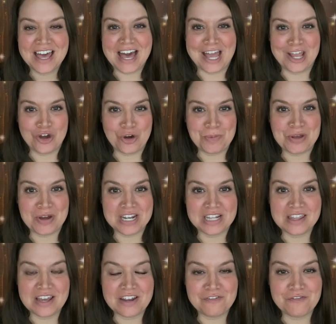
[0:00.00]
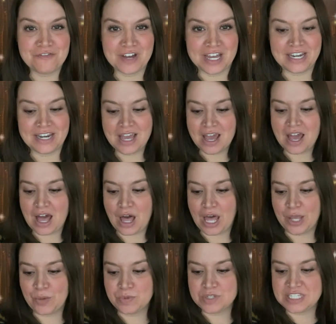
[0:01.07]
I hope you had a lot of fun.
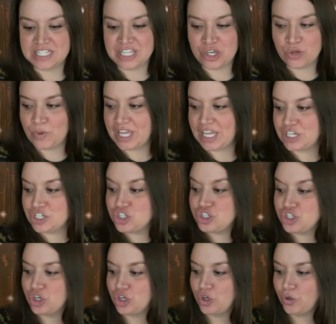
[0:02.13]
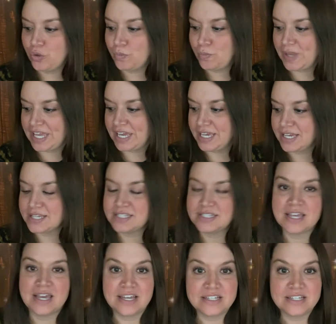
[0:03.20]
I will see you in 2 weeks